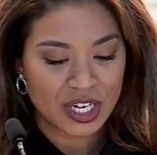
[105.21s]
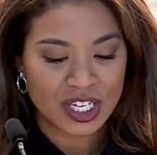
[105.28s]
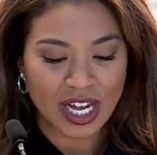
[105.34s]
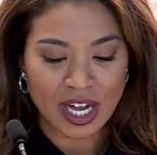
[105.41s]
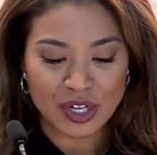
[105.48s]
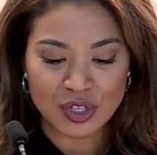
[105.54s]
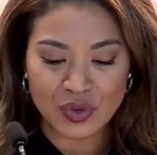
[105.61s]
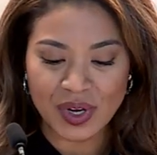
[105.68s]
to
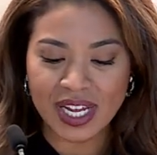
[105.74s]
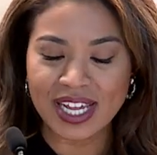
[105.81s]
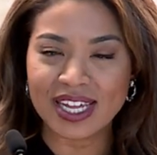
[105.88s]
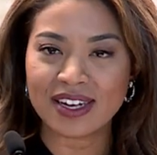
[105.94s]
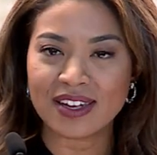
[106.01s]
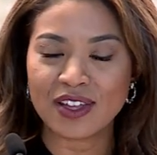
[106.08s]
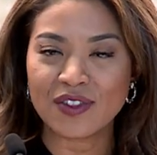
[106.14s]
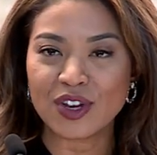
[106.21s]
ushering
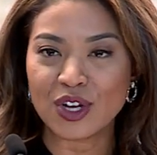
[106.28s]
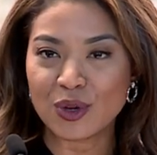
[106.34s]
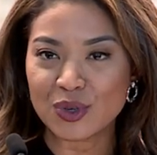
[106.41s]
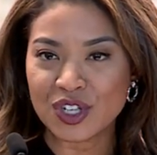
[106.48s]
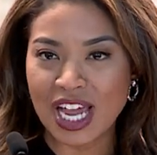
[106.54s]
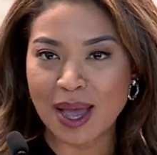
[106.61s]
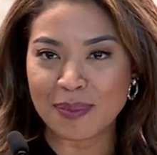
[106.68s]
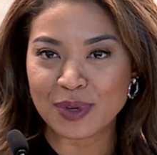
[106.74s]
in the new
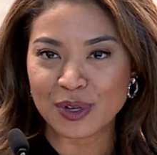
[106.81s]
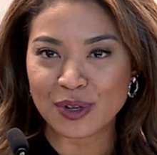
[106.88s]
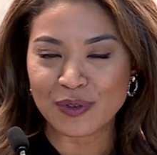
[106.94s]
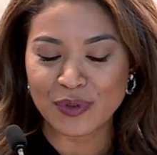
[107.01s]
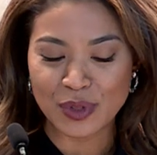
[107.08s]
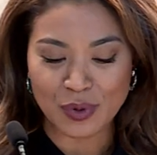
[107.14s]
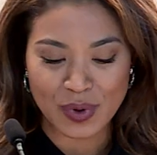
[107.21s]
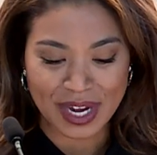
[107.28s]
chapter
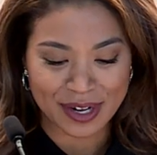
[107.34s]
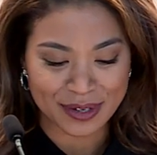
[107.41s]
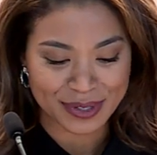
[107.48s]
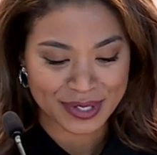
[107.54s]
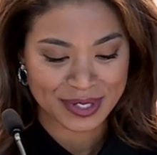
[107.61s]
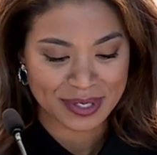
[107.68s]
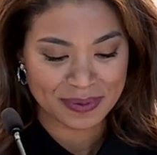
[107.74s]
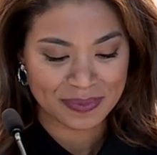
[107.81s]
for the
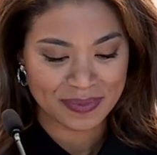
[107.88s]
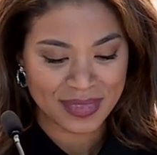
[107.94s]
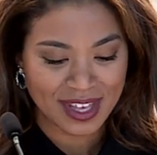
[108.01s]
Raiders.